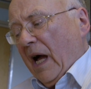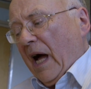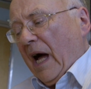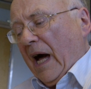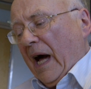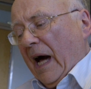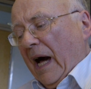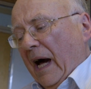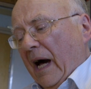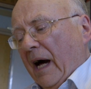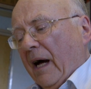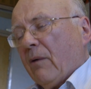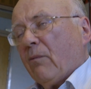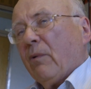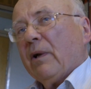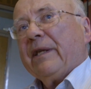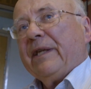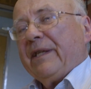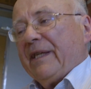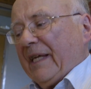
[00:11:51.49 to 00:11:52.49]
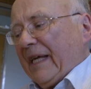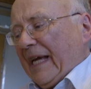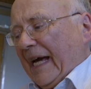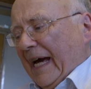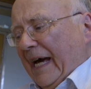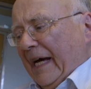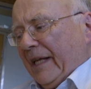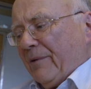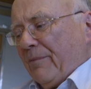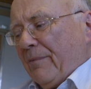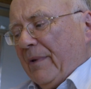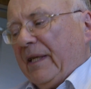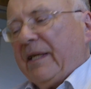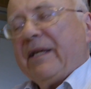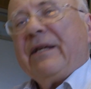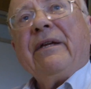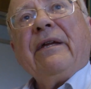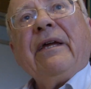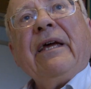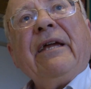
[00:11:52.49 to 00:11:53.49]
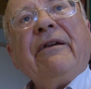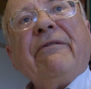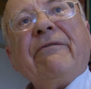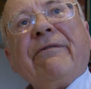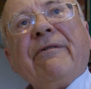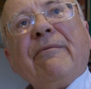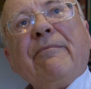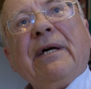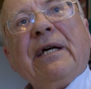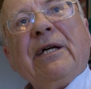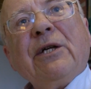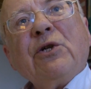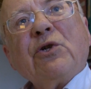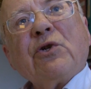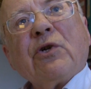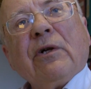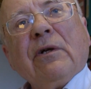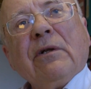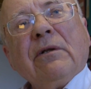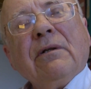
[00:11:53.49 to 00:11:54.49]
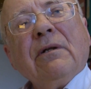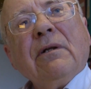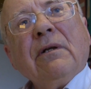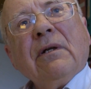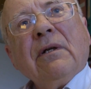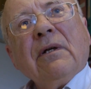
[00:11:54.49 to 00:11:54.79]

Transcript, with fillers: Ah, well in the admin information